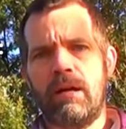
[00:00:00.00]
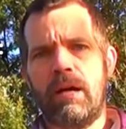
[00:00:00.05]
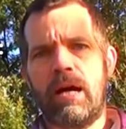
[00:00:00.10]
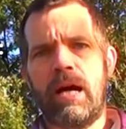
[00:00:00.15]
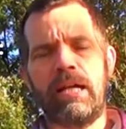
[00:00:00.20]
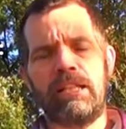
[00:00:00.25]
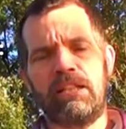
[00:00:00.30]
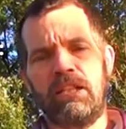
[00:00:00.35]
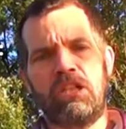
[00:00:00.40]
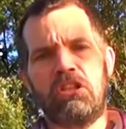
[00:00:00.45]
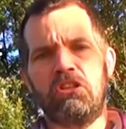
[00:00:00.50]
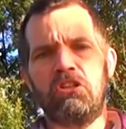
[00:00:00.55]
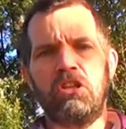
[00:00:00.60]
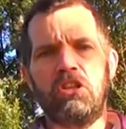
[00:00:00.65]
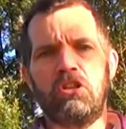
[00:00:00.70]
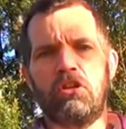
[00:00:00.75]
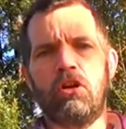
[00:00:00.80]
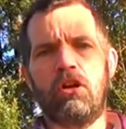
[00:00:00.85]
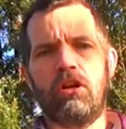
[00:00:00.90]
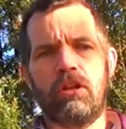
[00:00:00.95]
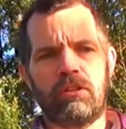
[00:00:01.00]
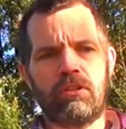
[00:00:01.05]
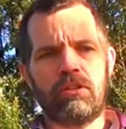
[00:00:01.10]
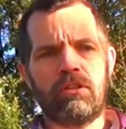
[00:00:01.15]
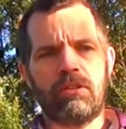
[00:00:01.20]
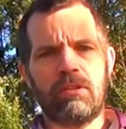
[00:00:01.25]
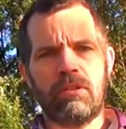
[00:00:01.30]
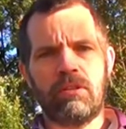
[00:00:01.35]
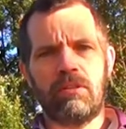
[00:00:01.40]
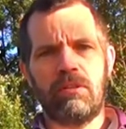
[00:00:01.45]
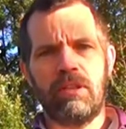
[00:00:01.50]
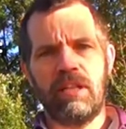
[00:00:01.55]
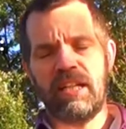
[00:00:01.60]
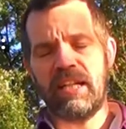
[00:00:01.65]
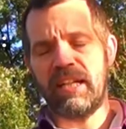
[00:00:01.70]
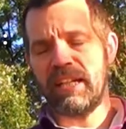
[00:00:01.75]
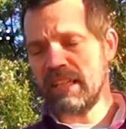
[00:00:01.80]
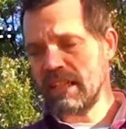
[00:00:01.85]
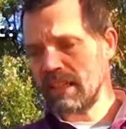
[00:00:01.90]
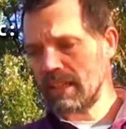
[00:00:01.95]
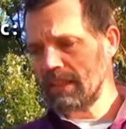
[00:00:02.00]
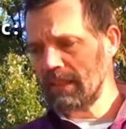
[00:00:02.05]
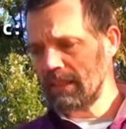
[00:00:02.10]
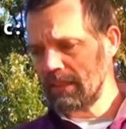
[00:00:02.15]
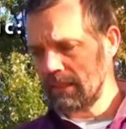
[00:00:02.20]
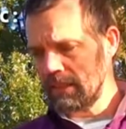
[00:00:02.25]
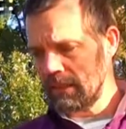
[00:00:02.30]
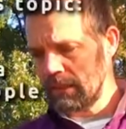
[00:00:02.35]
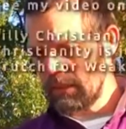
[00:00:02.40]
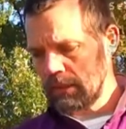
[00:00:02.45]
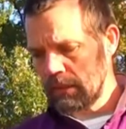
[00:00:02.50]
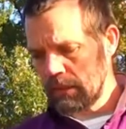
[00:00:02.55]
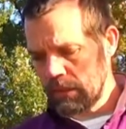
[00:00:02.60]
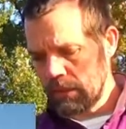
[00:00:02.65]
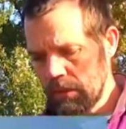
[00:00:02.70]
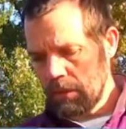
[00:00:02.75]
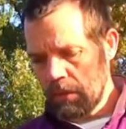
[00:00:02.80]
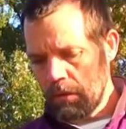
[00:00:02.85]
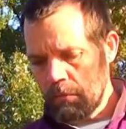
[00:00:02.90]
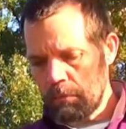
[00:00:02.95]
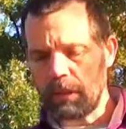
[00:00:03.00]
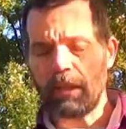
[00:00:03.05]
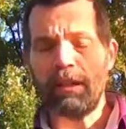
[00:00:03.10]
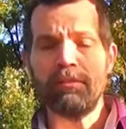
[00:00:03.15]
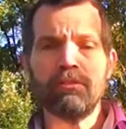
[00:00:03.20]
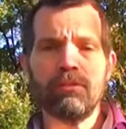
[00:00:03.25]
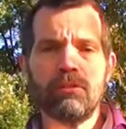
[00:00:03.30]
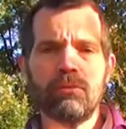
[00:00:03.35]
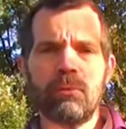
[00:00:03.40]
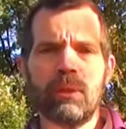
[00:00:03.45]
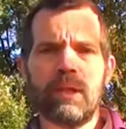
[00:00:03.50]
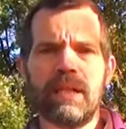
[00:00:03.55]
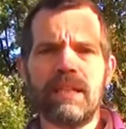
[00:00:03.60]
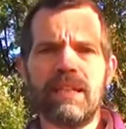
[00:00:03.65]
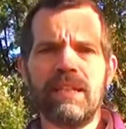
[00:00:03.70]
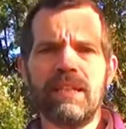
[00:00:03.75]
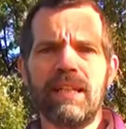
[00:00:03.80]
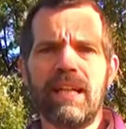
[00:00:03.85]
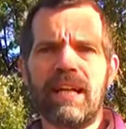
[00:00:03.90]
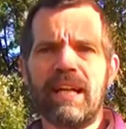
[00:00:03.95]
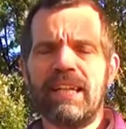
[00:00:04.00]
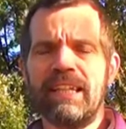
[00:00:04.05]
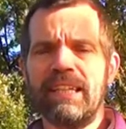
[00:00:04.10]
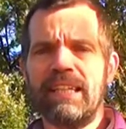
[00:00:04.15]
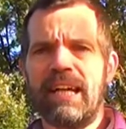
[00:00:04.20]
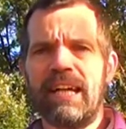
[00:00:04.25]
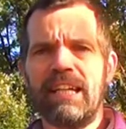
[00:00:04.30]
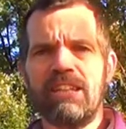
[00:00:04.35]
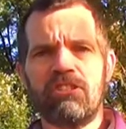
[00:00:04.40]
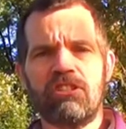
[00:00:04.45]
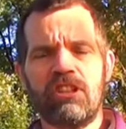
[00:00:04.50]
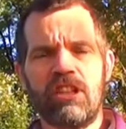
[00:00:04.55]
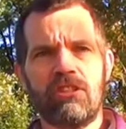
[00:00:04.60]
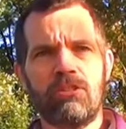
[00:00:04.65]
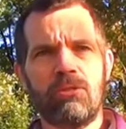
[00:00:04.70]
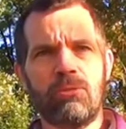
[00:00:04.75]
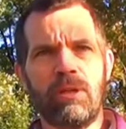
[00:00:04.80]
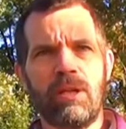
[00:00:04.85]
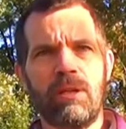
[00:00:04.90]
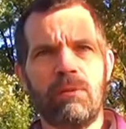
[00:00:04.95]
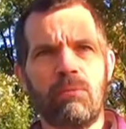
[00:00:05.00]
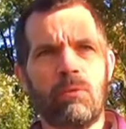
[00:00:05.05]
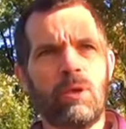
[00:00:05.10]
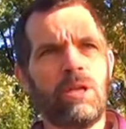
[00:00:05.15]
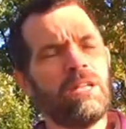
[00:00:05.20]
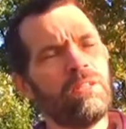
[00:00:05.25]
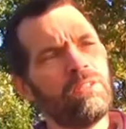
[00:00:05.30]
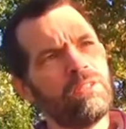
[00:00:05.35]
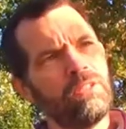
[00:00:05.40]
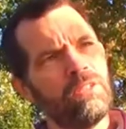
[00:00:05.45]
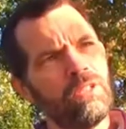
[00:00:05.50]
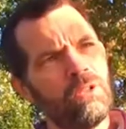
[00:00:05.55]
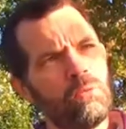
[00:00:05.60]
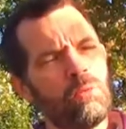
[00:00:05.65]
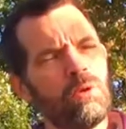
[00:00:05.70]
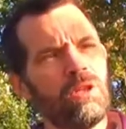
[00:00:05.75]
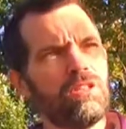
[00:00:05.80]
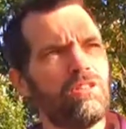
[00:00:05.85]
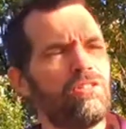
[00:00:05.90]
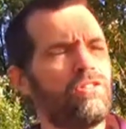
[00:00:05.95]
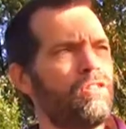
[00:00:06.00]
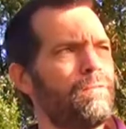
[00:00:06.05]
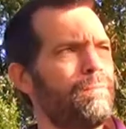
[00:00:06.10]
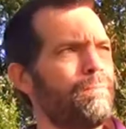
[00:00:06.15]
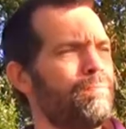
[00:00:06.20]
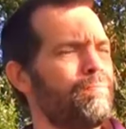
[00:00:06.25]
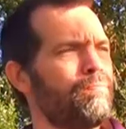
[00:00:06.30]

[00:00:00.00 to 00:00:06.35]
I didn't need God, did I? But after a while, I said to him, well, you know what?